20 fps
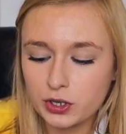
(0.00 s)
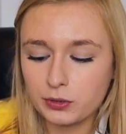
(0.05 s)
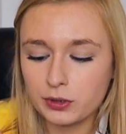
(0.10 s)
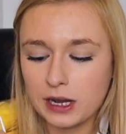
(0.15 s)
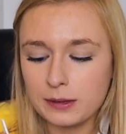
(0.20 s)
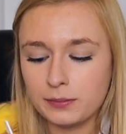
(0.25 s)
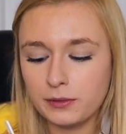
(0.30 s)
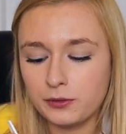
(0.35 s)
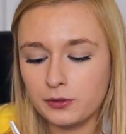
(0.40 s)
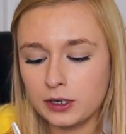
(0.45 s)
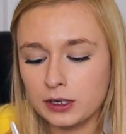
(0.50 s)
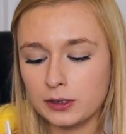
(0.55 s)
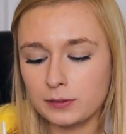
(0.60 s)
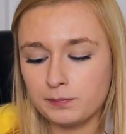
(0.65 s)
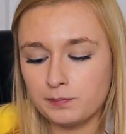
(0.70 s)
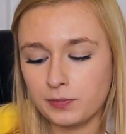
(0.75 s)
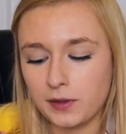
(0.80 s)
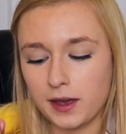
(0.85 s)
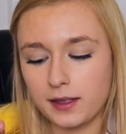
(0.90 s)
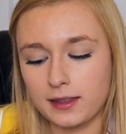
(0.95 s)
So right
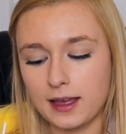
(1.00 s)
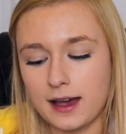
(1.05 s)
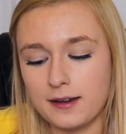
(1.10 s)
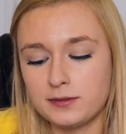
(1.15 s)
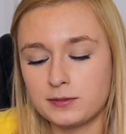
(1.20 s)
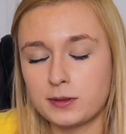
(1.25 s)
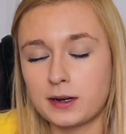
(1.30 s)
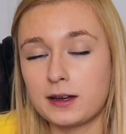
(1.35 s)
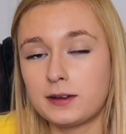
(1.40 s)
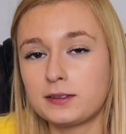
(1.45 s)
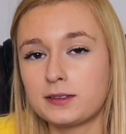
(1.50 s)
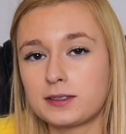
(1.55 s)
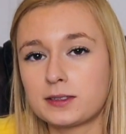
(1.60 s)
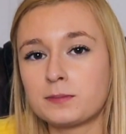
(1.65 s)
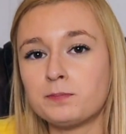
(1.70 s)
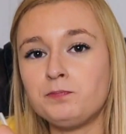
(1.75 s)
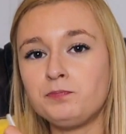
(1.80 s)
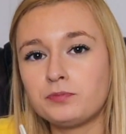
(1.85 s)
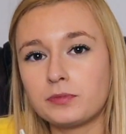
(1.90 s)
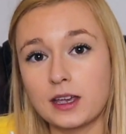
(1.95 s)
before I left, when I was
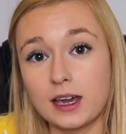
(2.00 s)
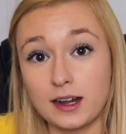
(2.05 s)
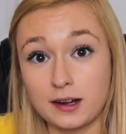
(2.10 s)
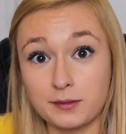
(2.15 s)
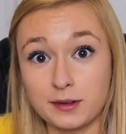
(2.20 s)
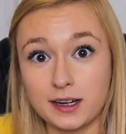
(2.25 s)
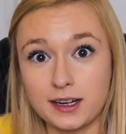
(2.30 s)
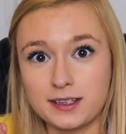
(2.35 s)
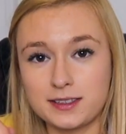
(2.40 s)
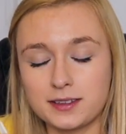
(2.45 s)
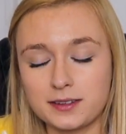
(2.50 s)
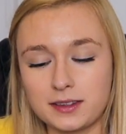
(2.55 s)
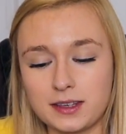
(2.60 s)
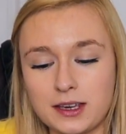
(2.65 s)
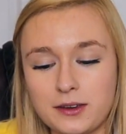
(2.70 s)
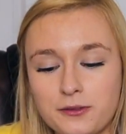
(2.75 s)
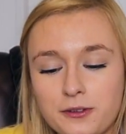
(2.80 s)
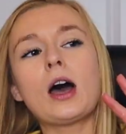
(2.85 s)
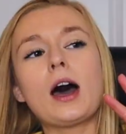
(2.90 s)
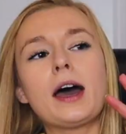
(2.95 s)
getting ready to
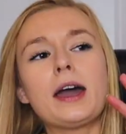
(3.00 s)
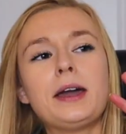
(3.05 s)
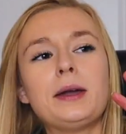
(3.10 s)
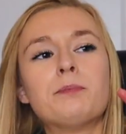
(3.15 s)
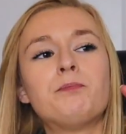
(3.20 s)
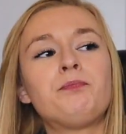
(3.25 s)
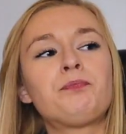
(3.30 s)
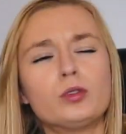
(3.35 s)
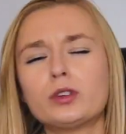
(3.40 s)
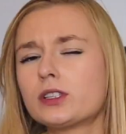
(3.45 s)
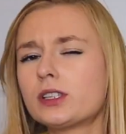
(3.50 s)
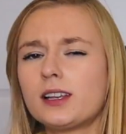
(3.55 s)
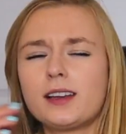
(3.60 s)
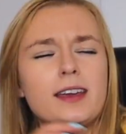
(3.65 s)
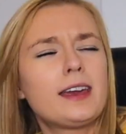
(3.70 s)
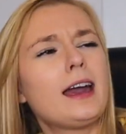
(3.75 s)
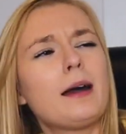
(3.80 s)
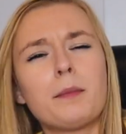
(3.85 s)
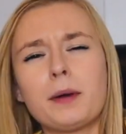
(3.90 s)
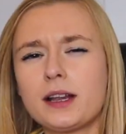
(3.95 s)
leave, I was
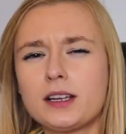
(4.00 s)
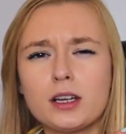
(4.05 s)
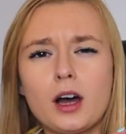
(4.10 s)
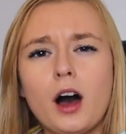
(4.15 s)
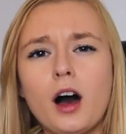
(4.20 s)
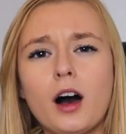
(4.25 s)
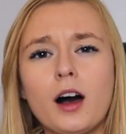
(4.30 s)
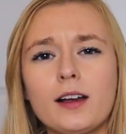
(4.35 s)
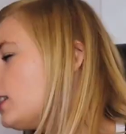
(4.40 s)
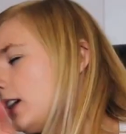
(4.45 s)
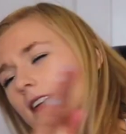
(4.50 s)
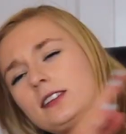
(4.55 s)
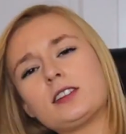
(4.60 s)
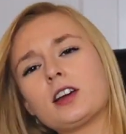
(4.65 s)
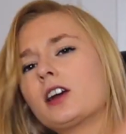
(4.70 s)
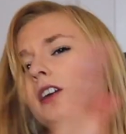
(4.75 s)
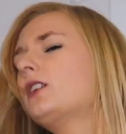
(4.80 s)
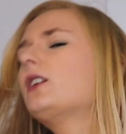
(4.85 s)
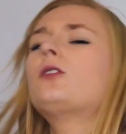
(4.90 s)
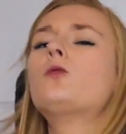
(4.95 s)
looking at my dog. I
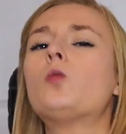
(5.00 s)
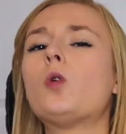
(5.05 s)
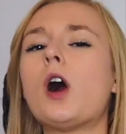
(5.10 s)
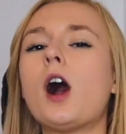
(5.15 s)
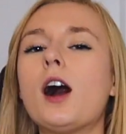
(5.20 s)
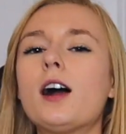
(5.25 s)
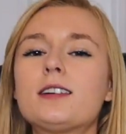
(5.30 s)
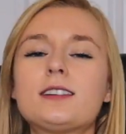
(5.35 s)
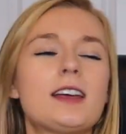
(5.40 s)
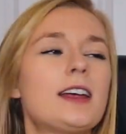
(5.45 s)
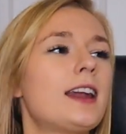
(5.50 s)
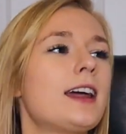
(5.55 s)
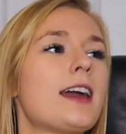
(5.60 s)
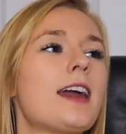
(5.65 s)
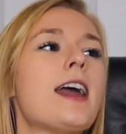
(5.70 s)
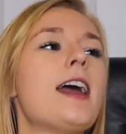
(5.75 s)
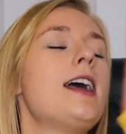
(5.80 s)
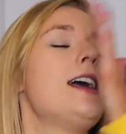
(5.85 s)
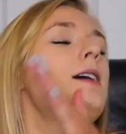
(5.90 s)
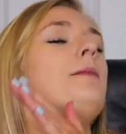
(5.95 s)
turned and walked and I
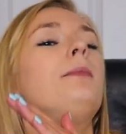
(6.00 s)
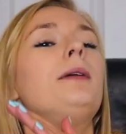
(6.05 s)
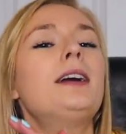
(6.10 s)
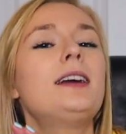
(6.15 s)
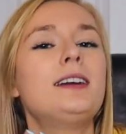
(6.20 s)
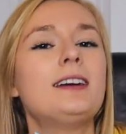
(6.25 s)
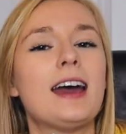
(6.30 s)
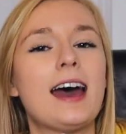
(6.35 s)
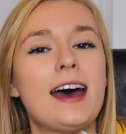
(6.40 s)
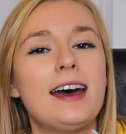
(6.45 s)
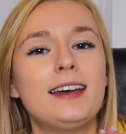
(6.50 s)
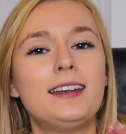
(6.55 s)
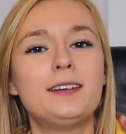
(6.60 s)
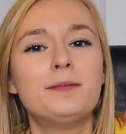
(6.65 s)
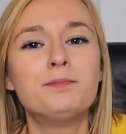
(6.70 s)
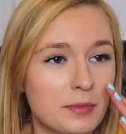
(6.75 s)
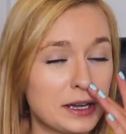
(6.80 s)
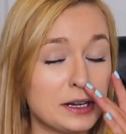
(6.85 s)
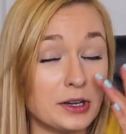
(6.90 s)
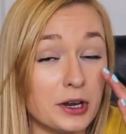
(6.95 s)
hit my
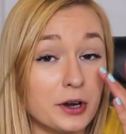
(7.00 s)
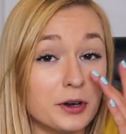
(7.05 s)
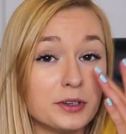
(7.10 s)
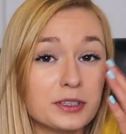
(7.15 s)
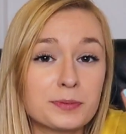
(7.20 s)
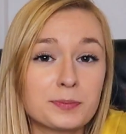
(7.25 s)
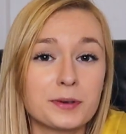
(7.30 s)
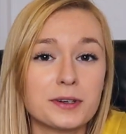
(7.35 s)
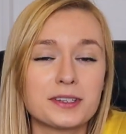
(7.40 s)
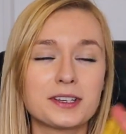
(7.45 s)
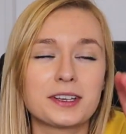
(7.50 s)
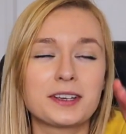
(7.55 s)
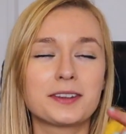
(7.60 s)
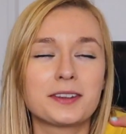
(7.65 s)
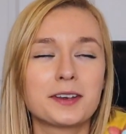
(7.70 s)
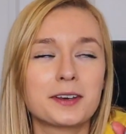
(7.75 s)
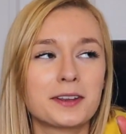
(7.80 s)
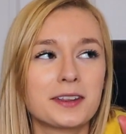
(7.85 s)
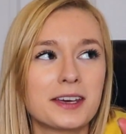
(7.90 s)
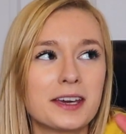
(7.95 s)
head, my nose
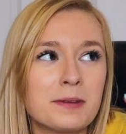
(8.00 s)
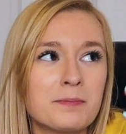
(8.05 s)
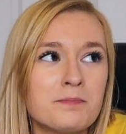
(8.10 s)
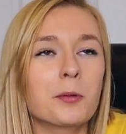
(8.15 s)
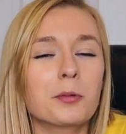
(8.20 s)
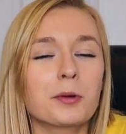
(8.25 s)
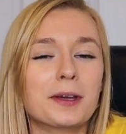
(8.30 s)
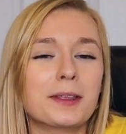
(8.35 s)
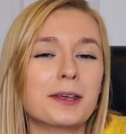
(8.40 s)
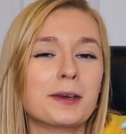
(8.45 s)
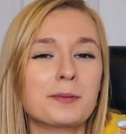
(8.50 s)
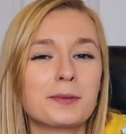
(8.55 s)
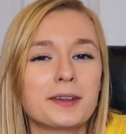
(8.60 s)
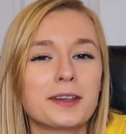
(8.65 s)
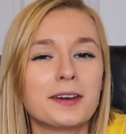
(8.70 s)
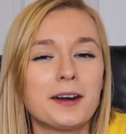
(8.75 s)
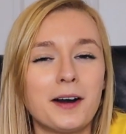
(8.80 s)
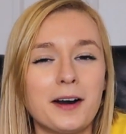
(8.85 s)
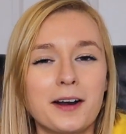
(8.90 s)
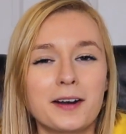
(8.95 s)
particularly, really,
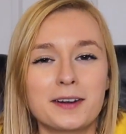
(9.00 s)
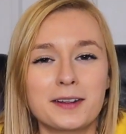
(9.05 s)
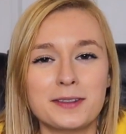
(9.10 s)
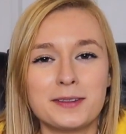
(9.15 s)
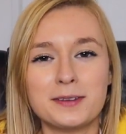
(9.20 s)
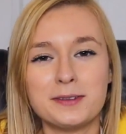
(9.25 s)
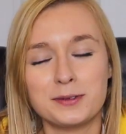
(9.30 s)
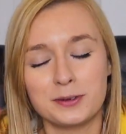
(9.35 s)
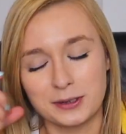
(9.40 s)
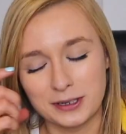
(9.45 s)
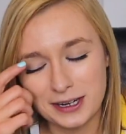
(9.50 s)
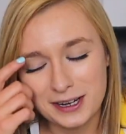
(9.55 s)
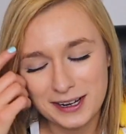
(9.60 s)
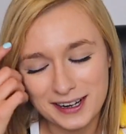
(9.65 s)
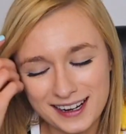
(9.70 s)
really hard on the door.